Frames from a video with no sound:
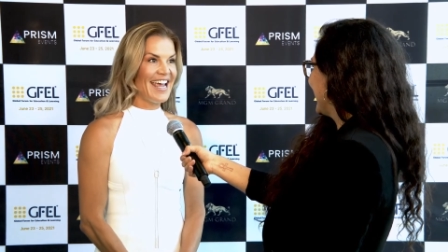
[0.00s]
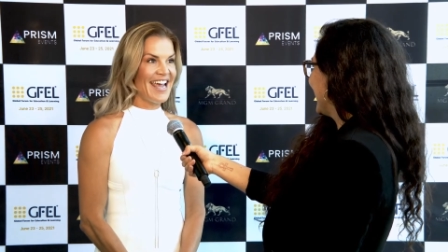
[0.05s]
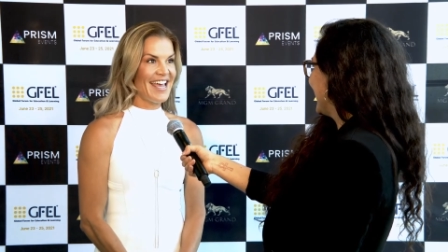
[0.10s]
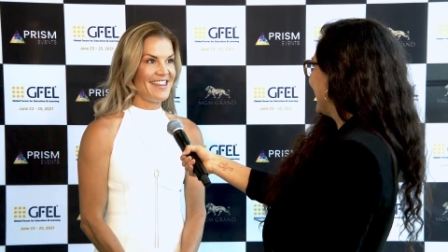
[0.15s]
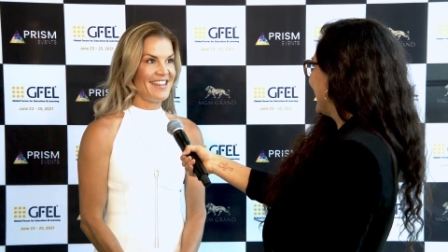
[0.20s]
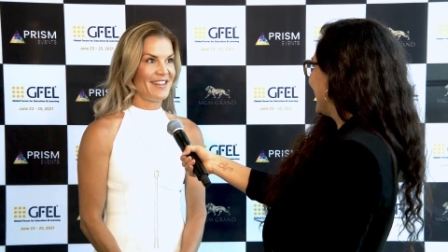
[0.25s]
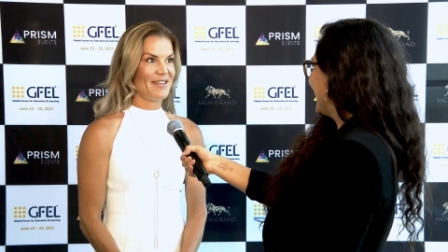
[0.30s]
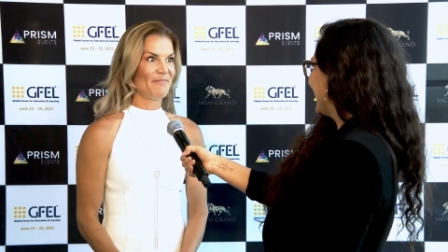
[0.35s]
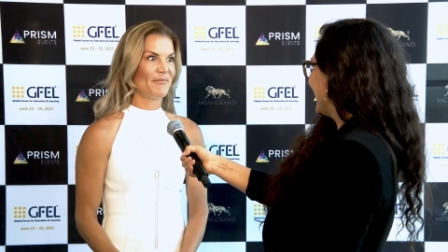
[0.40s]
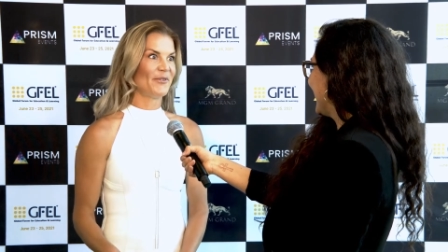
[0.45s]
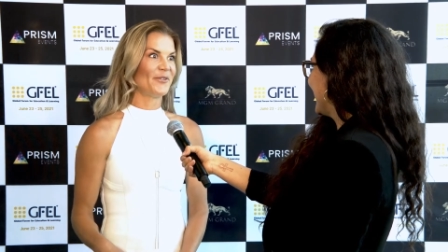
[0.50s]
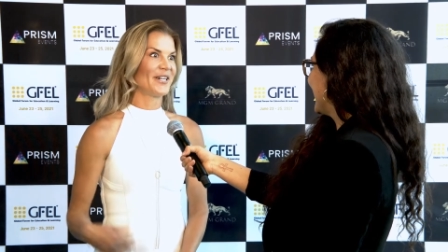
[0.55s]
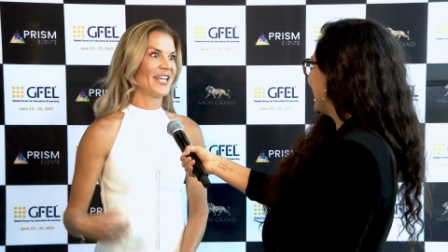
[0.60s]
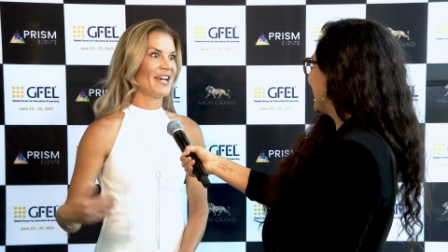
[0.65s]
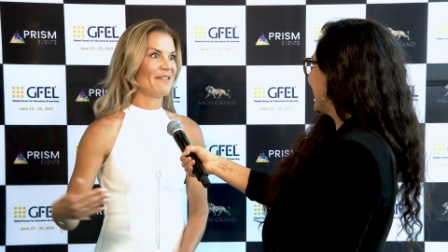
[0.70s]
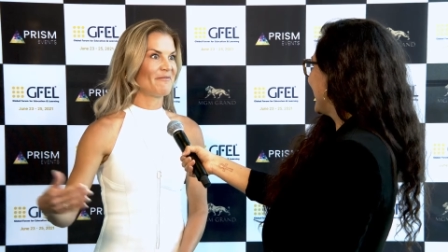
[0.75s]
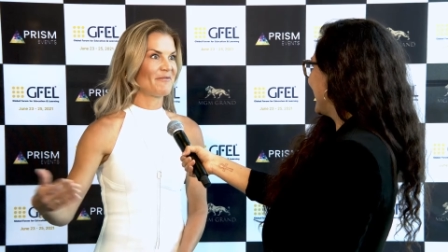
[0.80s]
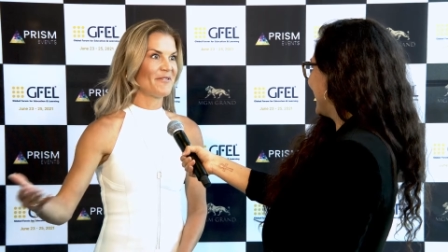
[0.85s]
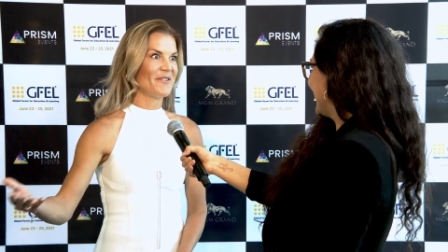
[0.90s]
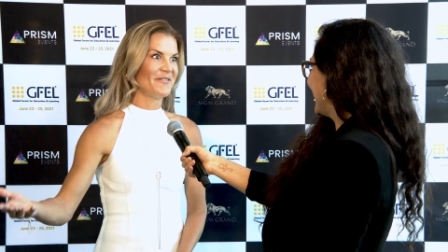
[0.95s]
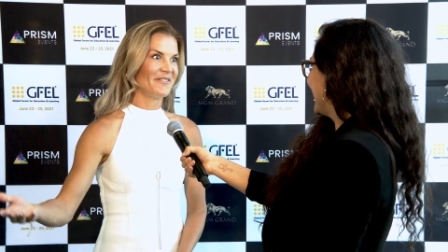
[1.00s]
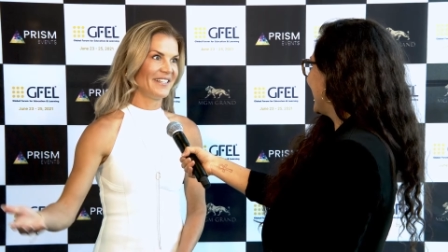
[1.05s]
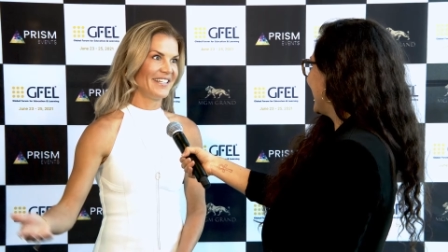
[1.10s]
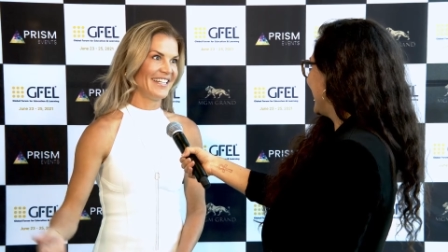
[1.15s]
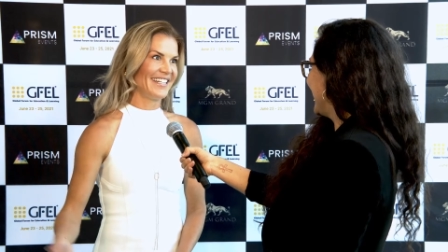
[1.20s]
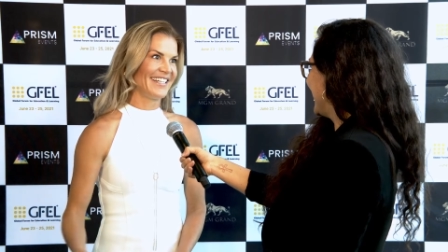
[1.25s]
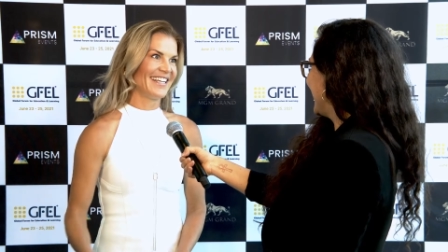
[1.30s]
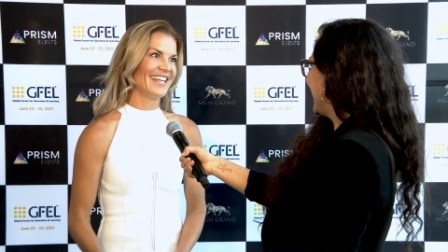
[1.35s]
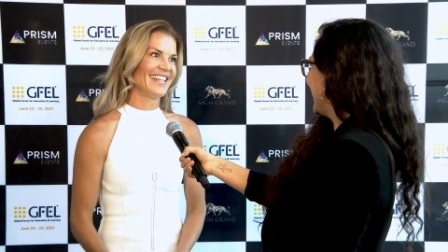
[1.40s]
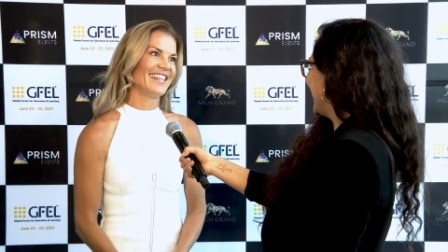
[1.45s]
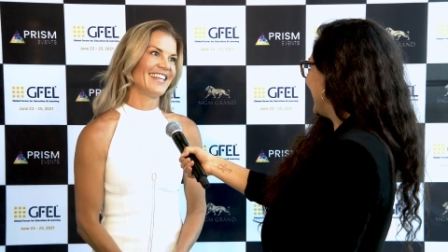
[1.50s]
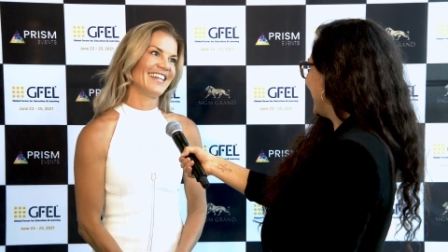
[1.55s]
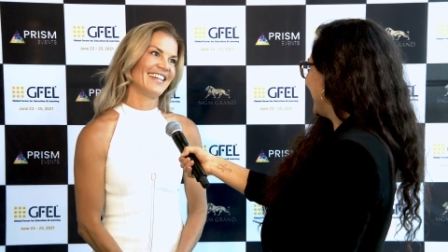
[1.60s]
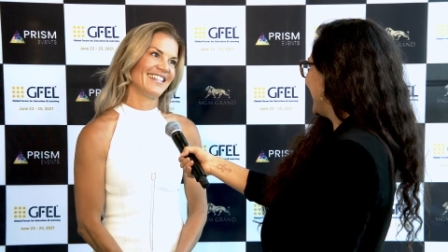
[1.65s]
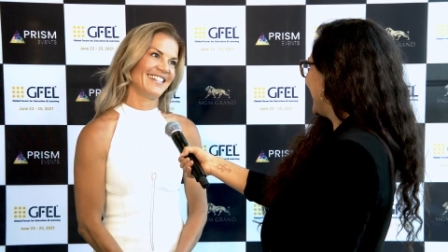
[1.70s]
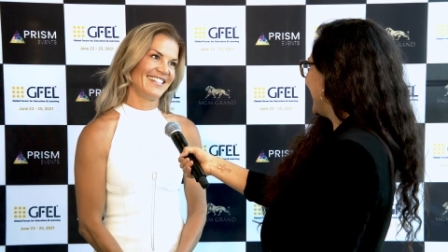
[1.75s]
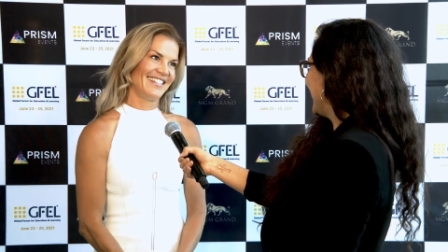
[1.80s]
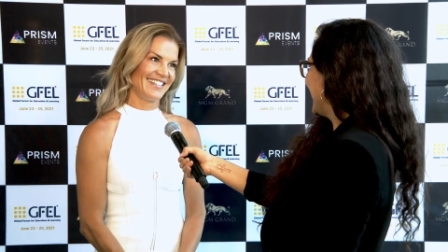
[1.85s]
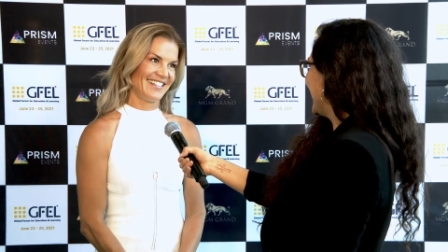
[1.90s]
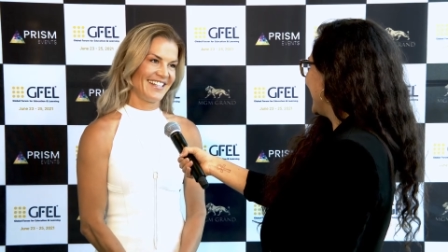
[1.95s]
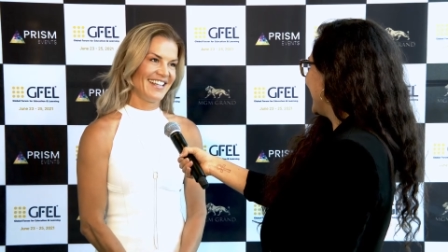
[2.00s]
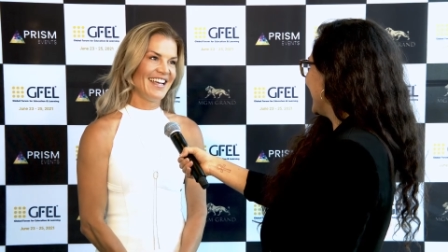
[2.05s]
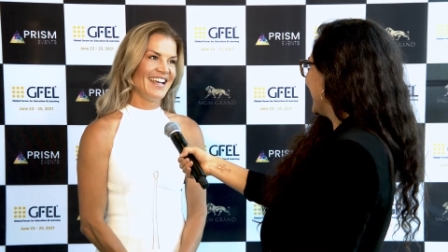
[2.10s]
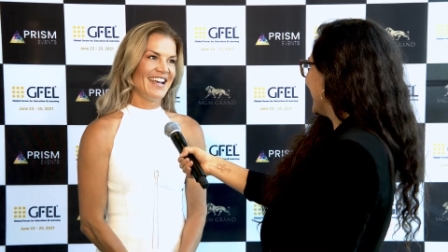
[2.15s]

and then the ball kept rolling, and then